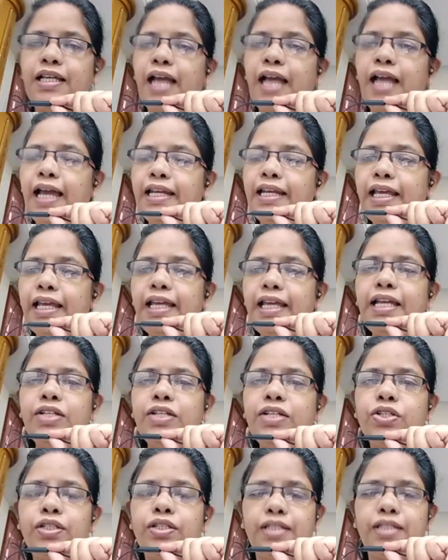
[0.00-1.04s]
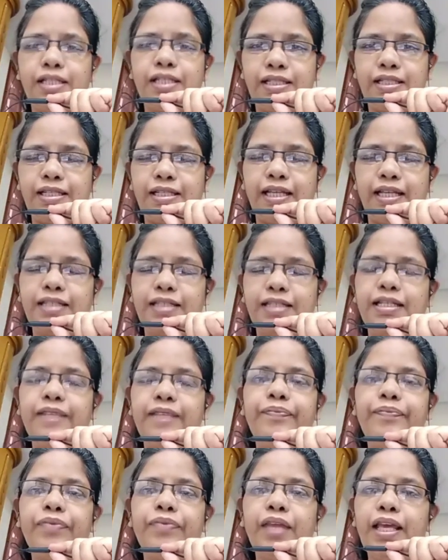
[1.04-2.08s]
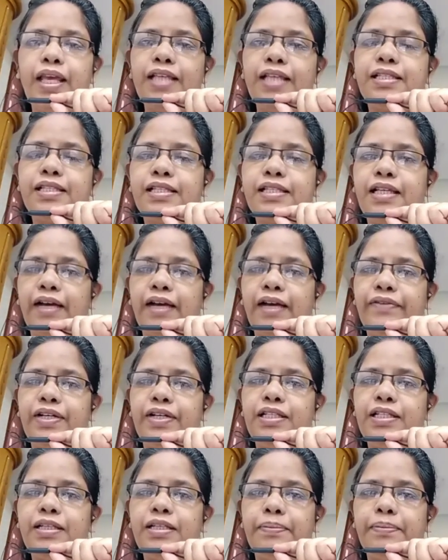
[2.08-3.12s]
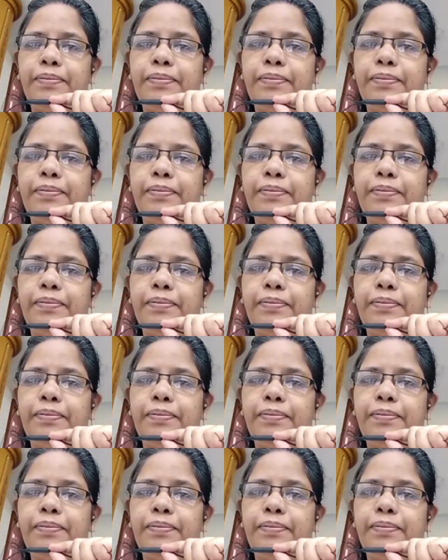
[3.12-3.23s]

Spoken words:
and each district is governed